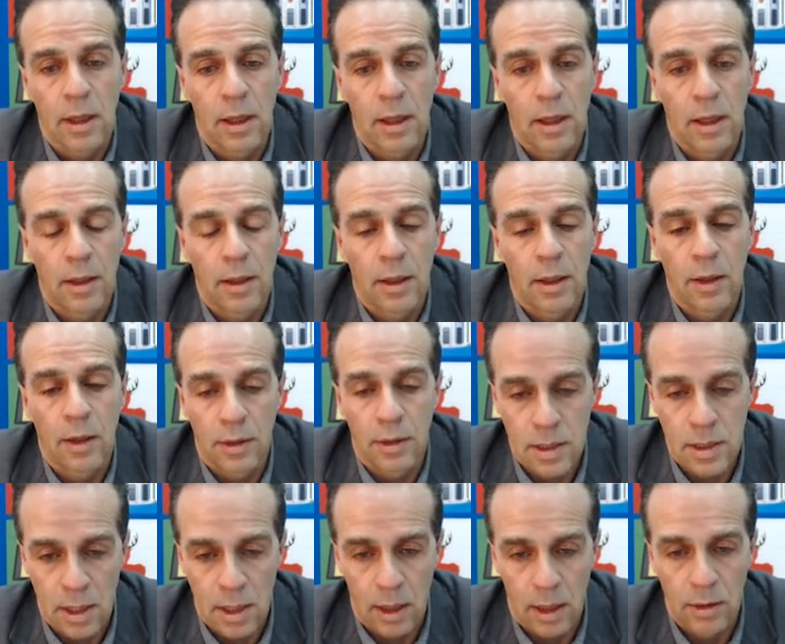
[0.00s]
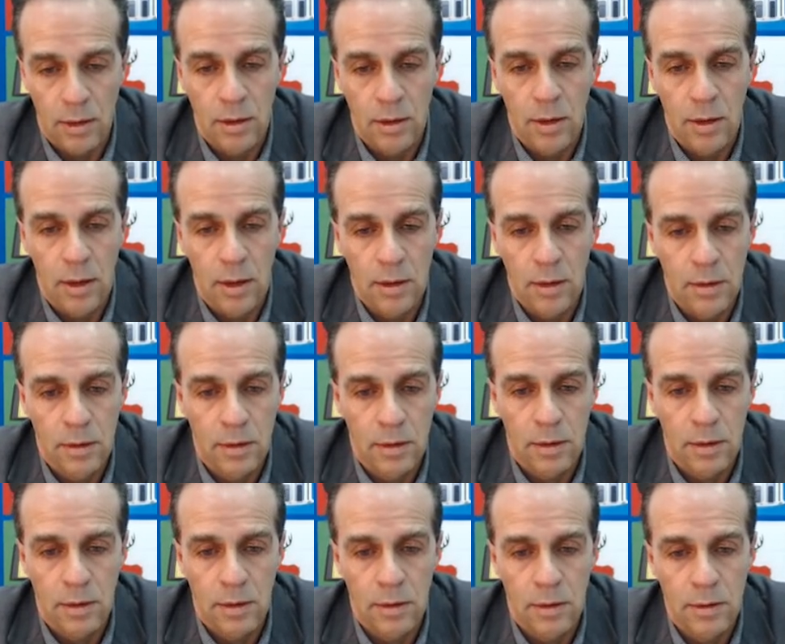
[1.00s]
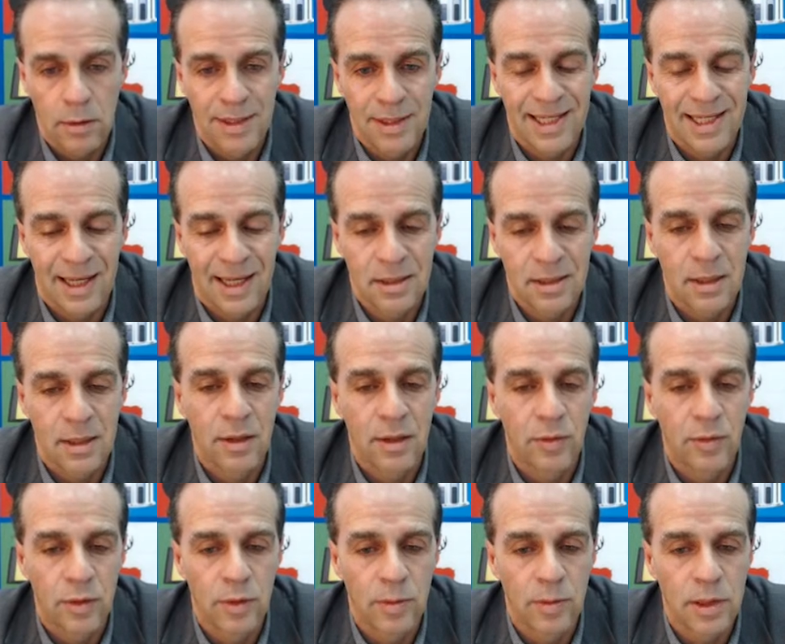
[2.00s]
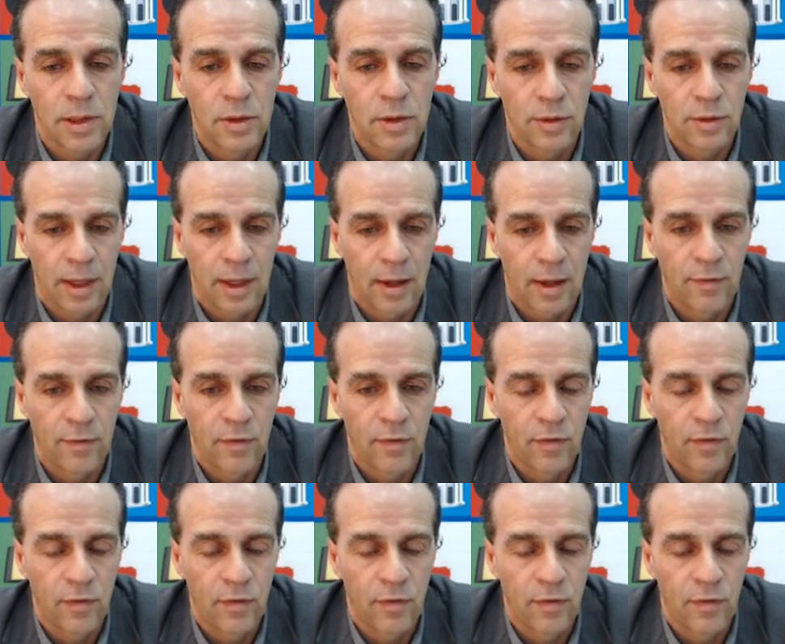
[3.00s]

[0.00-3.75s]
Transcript: and again, the task here would be to have